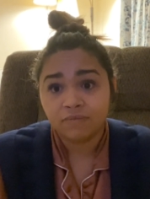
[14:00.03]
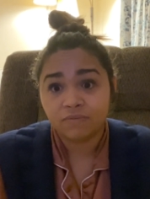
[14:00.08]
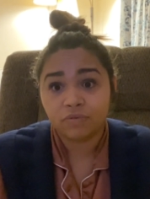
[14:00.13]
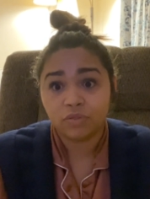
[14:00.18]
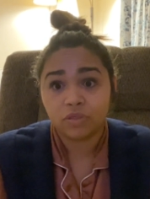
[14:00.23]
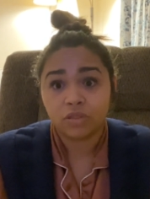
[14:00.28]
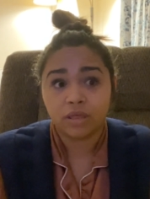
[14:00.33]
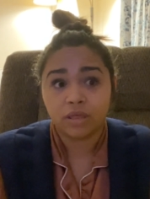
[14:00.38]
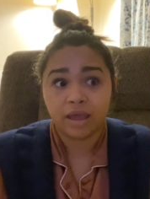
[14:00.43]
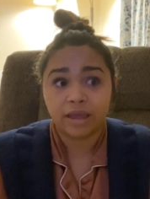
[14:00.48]

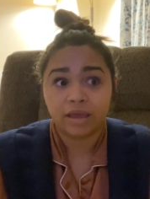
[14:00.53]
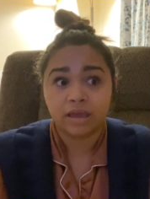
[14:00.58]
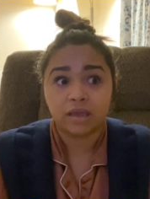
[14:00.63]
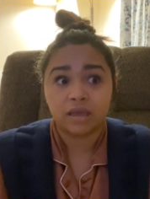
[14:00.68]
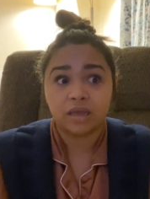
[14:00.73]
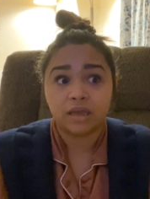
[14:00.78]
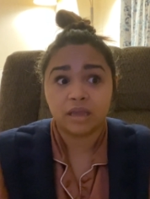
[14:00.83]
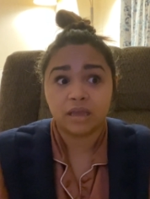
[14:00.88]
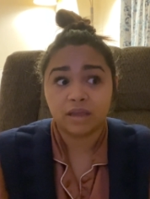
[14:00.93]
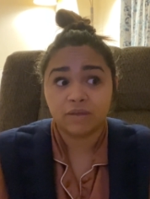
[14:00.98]
Like
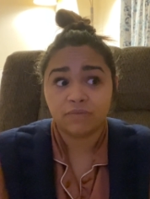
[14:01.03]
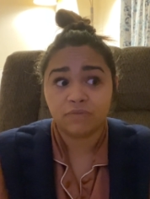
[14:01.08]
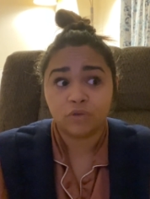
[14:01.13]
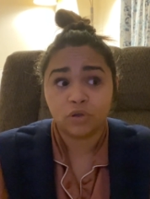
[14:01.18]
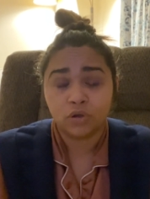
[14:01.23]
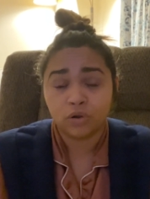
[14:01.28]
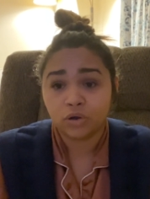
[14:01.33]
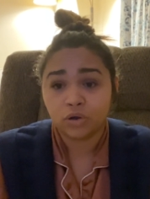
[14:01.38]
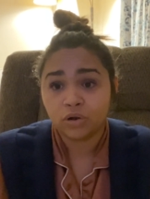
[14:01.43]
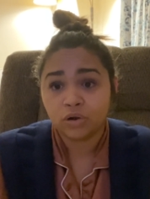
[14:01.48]
if
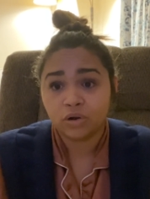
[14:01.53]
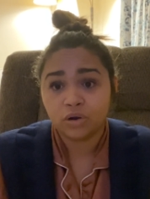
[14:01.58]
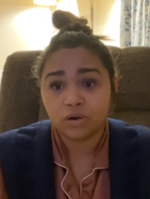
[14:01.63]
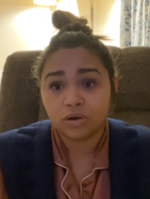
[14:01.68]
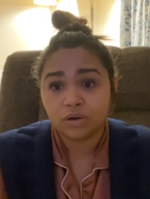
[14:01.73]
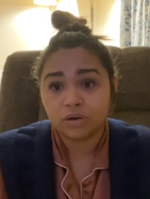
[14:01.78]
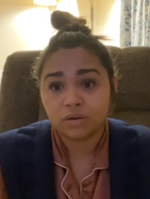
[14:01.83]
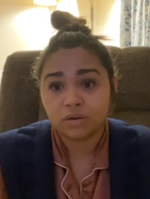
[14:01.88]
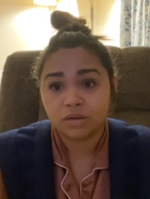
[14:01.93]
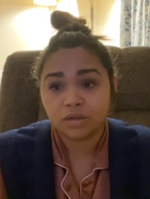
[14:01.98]
you're,
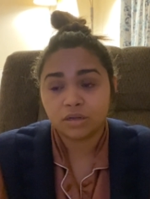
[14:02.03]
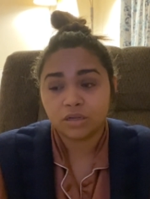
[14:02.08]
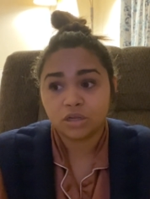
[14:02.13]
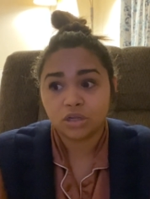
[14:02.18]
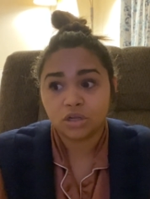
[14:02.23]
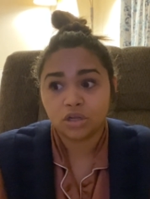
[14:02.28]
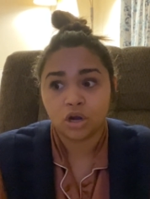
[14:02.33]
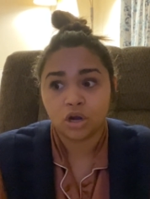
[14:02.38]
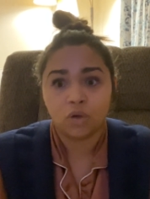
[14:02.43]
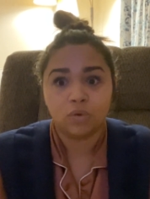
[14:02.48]

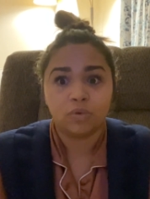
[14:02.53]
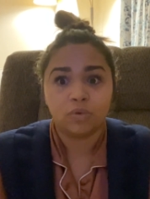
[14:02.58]
you know,